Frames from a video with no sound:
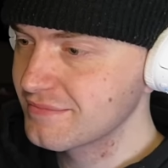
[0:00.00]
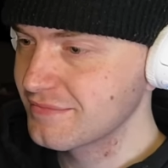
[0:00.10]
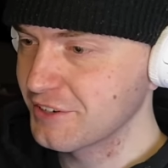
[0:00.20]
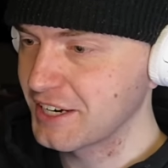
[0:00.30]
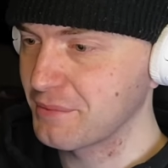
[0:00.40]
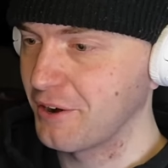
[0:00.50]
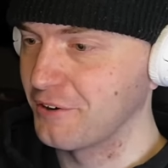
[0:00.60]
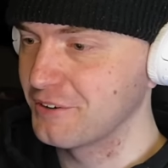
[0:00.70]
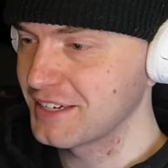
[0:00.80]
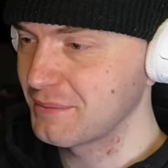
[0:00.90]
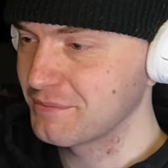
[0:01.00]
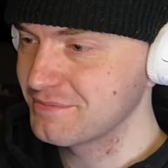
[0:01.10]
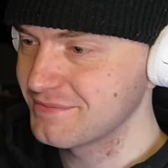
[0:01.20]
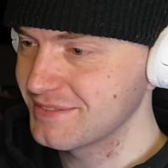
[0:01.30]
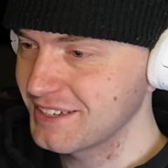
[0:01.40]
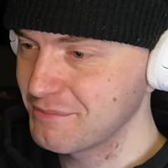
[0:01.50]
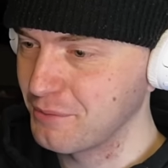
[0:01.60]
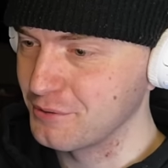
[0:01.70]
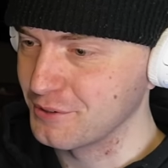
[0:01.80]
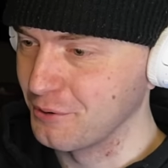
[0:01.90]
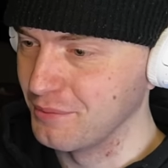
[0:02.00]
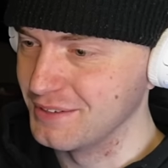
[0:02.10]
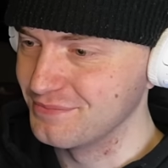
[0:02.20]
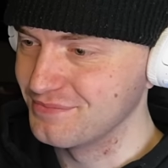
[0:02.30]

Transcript: Look at him go. Look at him. Look at them both go, man.